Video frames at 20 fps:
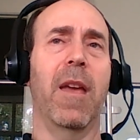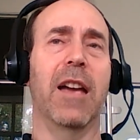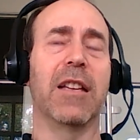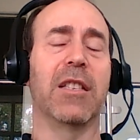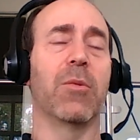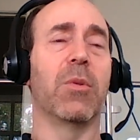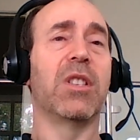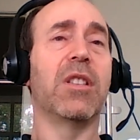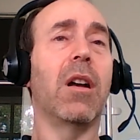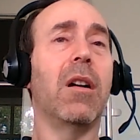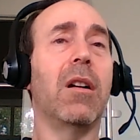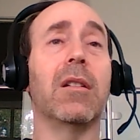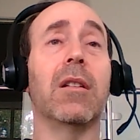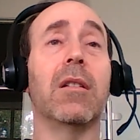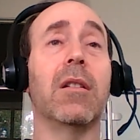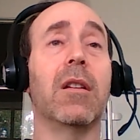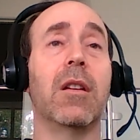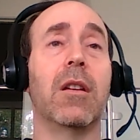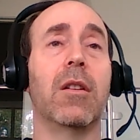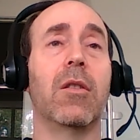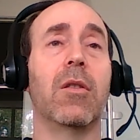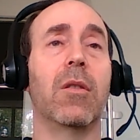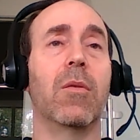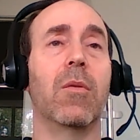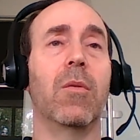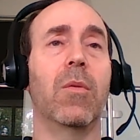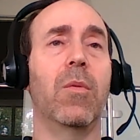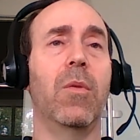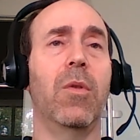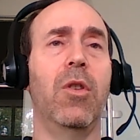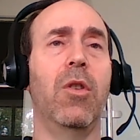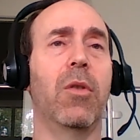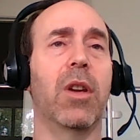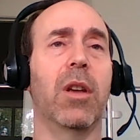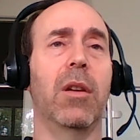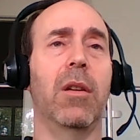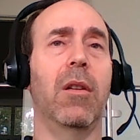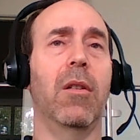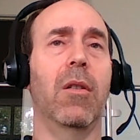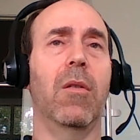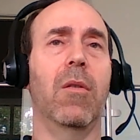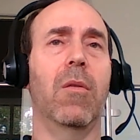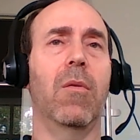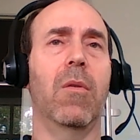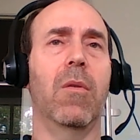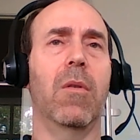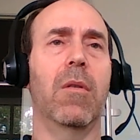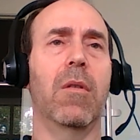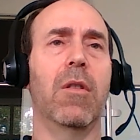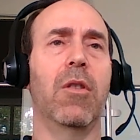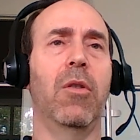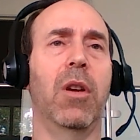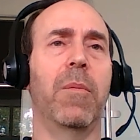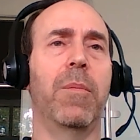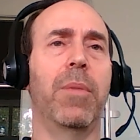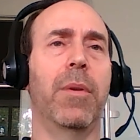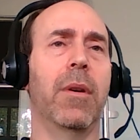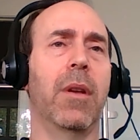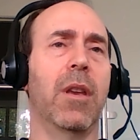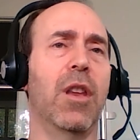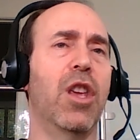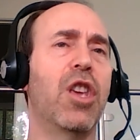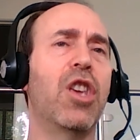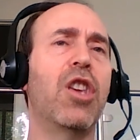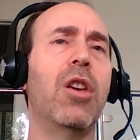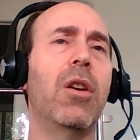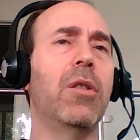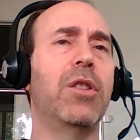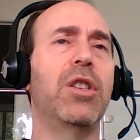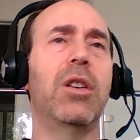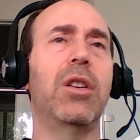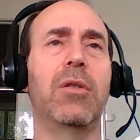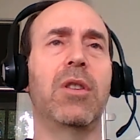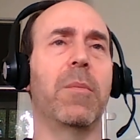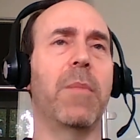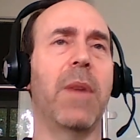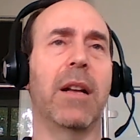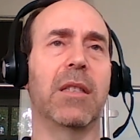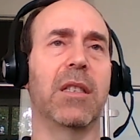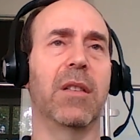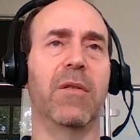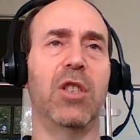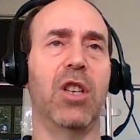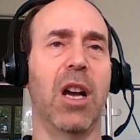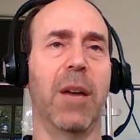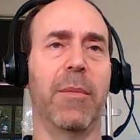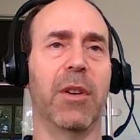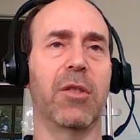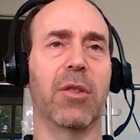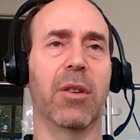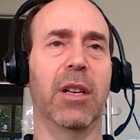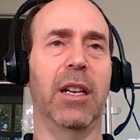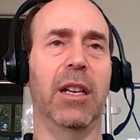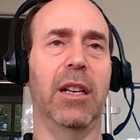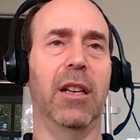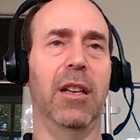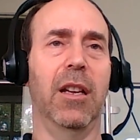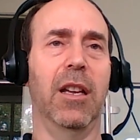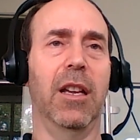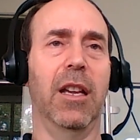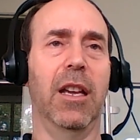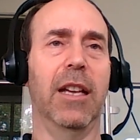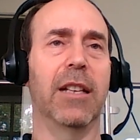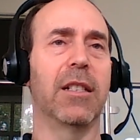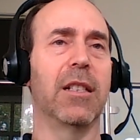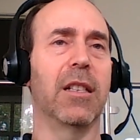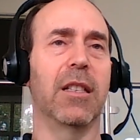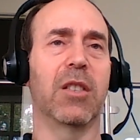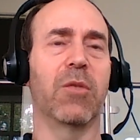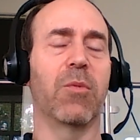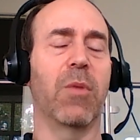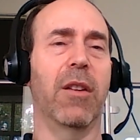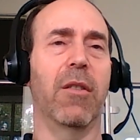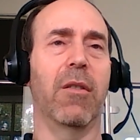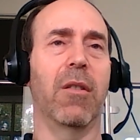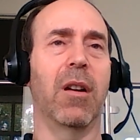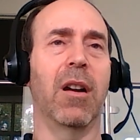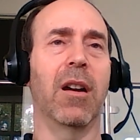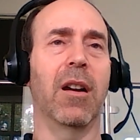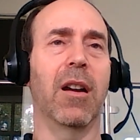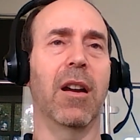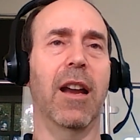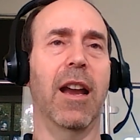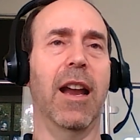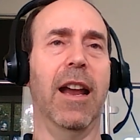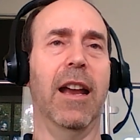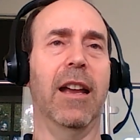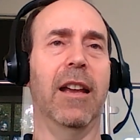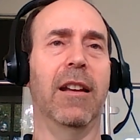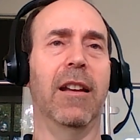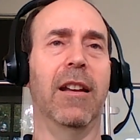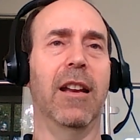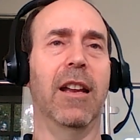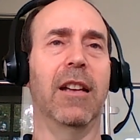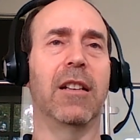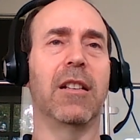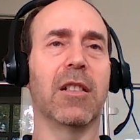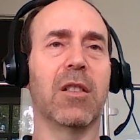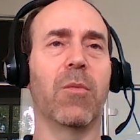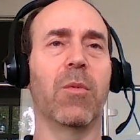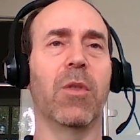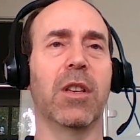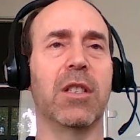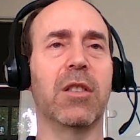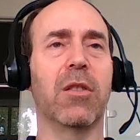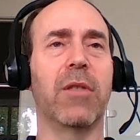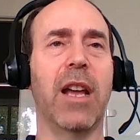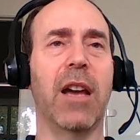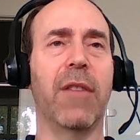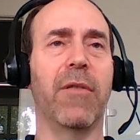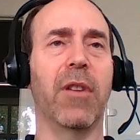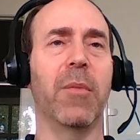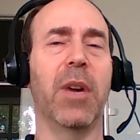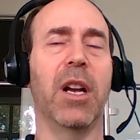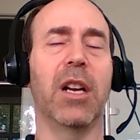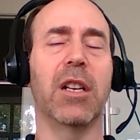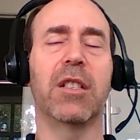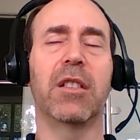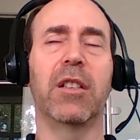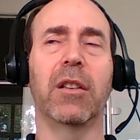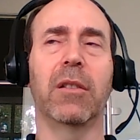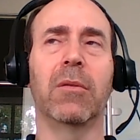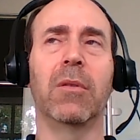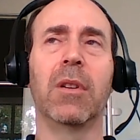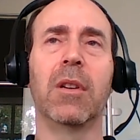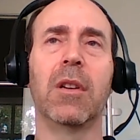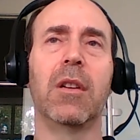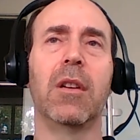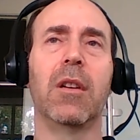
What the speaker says: as a result, you can put huge amounts of geometry into this renderer, and it doesn't really slow down very much. So